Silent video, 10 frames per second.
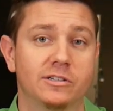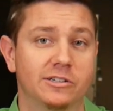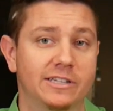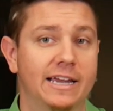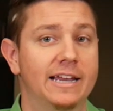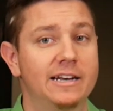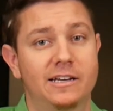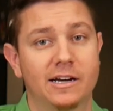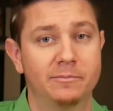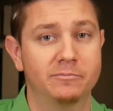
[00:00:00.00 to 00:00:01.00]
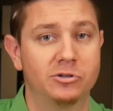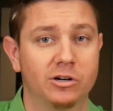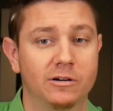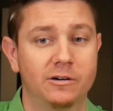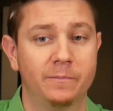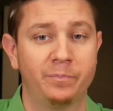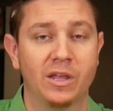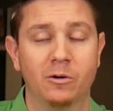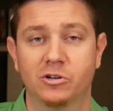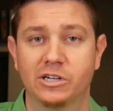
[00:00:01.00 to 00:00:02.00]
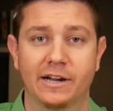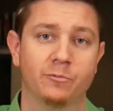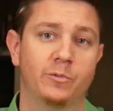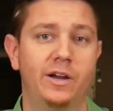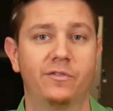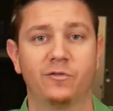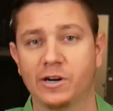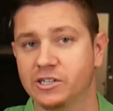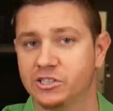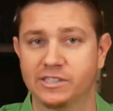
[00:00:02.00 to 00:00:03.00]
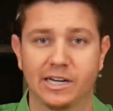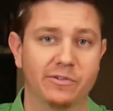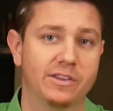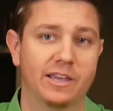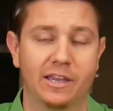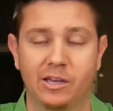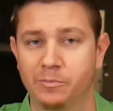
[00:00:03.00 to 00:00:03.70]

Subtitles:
There's the income turn, which kind of refreshes everything. You